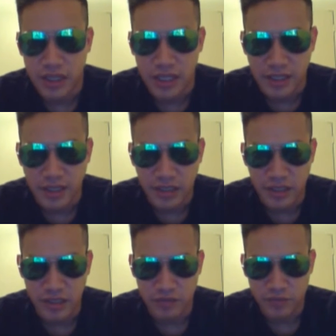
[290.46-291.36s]
And
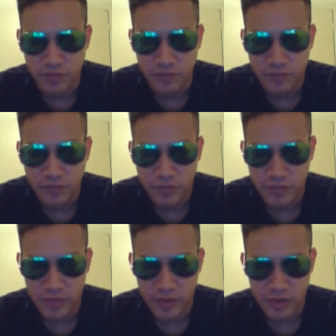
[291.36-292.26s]
um,
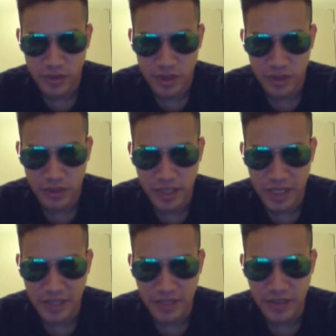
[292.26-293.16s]

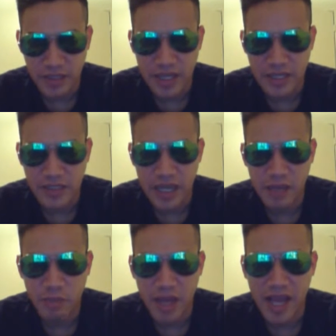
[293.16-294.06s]
and as
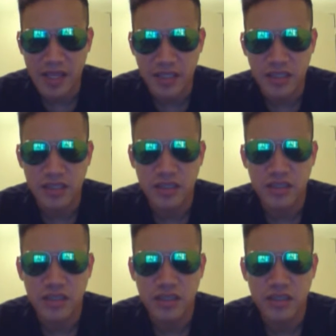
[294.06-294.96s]
time passed,
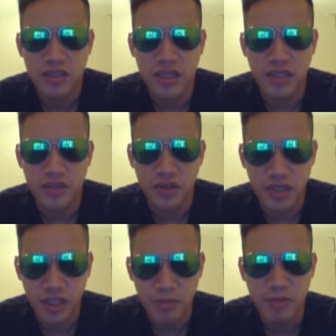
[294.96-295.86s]
it took a
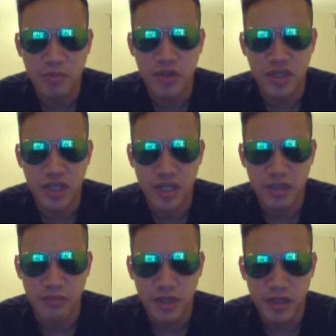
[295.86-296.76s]
little bit more
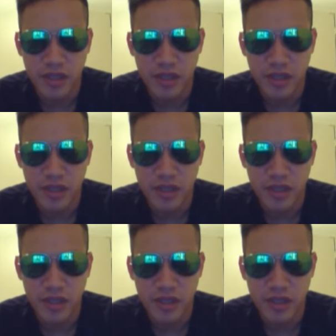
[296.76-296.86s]
time,